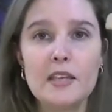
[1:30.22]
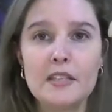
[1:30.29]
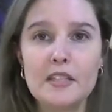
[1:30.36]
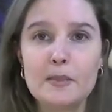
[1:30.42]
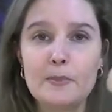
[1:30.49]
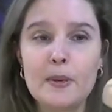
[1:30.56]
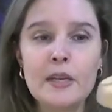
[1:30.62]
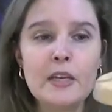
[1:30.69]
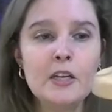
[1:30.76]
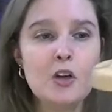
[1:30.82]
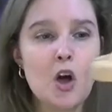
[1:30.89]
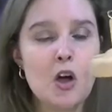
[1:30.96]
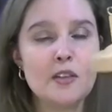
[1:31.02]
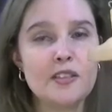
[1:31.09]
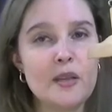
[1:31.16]
spinning
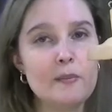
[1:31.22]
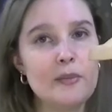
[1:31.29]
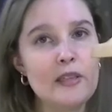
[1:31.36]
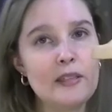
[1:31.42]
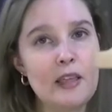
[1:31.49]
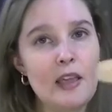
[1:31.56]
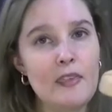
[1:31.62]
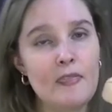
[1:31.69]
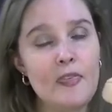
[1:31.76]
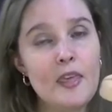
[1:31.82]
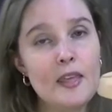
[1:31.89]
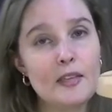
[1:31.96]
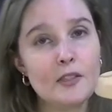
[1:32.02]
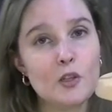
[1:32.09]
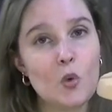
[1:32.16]
on something like
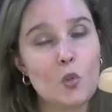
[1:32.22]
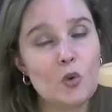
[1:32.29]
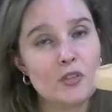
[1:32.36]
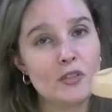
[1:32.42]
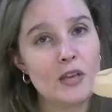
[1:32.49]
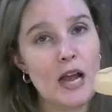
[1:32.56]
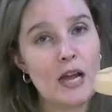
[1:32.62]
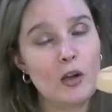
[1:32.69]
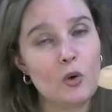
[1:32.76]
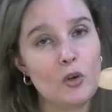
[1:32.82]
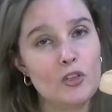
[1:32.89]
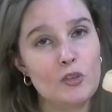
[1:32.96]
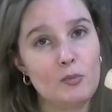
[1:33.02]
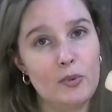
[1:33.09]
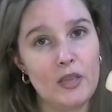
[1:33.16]
this was not going
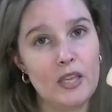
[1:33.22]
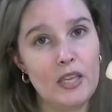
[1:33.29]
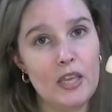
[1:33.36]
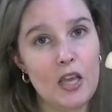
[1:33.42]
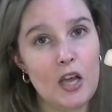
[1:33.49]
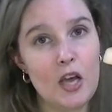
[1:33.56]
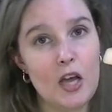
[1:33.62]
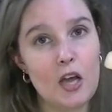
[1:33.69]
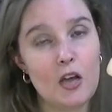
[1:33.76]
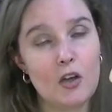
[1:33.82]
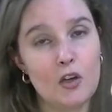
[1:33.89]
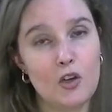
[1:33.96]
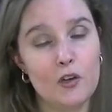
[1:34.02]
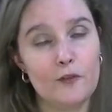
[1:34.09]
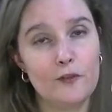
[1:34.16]
to be
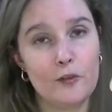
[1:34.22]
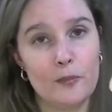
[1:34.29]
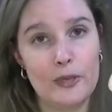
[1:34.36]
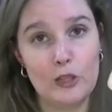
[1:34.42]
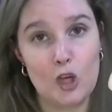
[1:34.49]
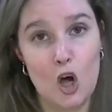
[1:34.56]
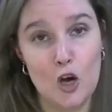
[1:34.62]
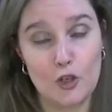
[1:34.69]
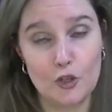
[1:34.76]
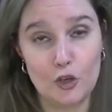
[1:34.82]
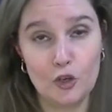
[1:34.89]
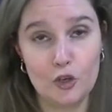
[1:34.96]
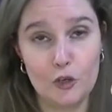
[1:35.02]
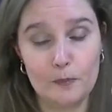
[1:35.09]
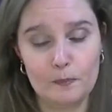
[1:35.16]
good for me long
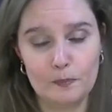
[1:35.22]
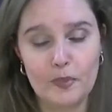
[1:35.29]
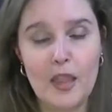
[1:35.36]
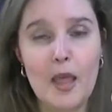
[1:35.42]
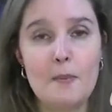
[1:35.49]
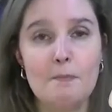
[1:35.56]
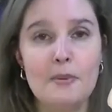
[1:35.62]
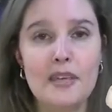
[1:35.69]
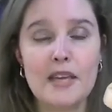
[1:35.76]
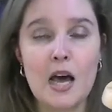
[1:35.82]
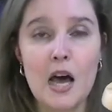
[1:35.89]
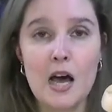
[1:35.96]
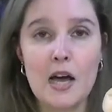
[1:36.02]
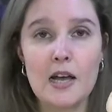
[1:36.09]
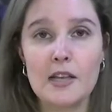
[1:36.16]
term,
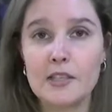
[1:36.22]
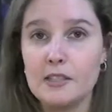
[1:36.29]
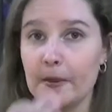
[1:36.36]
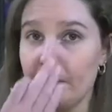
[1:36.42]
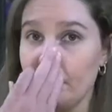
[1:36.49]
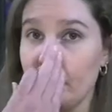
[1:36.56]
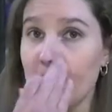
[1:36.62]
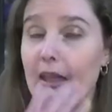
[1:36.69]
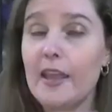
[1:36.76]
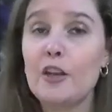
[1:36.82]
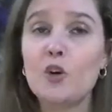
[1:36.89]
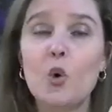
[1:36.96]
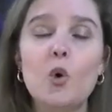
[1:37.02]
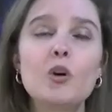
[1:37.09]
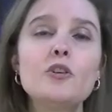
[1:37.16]
because in
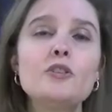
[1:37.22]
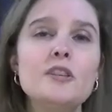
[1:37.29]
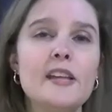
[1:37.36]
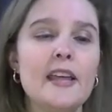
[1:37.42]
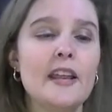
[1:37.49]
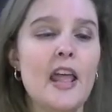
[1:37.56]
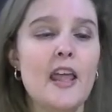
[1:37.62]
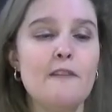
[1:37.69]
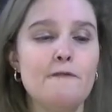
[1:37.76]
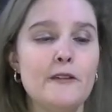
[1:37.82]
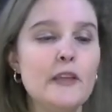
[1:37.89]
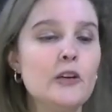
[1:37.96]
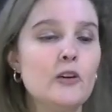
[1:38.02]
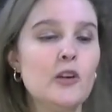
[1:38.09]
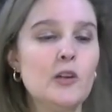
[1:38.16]
order to get a
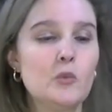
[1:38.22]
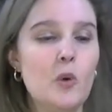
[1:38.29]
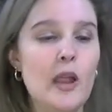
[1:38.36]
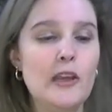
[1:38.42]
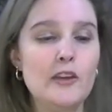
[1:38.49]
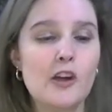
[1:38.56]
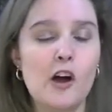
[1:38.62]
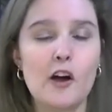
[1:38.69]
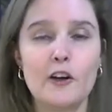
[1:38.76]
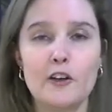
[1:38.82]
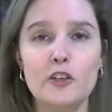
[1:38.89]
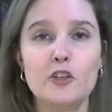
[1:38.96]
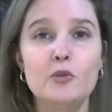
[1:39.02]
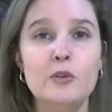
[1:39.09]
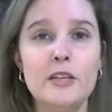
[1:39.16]
fingering weight yarn,
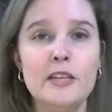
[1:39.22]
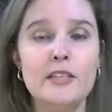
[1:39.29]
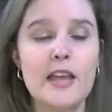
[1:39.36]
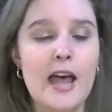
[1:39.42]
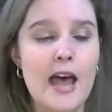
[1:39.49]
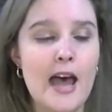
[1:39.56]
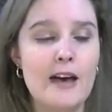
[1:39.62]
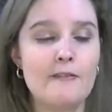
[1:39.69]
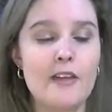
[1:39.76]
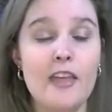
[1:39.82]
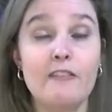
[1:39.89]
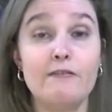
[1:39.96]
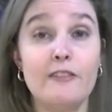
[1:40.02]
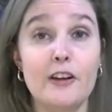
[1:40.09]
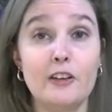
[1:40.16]
you need to have
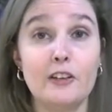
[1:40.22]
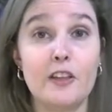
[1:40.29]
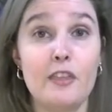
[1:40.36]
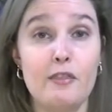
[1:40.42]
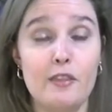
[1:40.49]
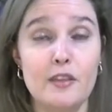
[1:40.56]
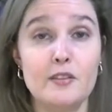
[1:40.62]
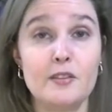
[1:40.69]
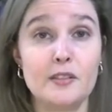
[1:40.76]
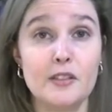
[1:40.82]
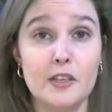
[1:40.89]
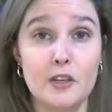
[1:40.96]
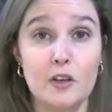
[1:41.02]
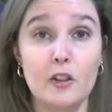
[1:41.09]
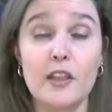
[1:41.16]
a fairly thin
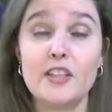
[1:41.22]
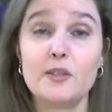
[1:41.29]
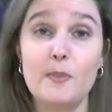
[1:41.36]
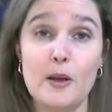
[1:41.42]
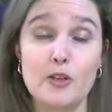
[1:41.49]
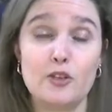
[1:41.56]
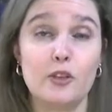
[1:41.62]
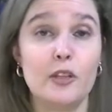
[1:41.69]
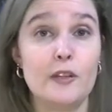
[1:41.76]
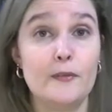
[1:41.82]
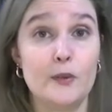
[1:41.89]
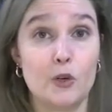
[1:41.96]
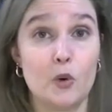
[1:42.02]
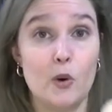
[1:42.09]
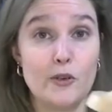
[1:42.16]
single, especially if
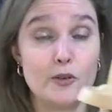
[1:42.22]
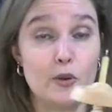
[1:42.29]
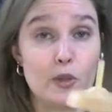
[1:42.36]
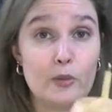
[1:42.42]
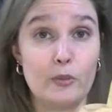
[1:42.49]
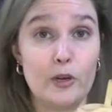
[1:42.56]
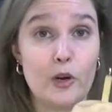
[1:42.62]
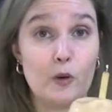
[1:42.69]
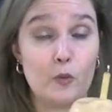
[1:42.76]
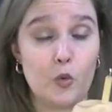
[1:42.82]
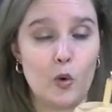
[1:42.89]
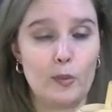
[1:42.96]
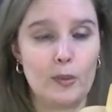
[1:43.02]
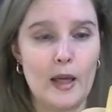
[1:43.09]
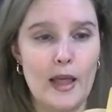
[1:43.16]
you're going to three or
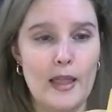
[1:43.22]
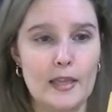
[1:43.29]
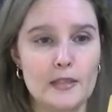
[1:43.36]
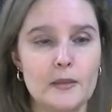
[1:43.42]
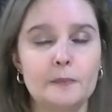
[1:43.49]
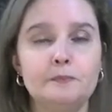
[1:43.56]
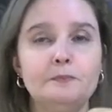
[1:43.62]
four ply it.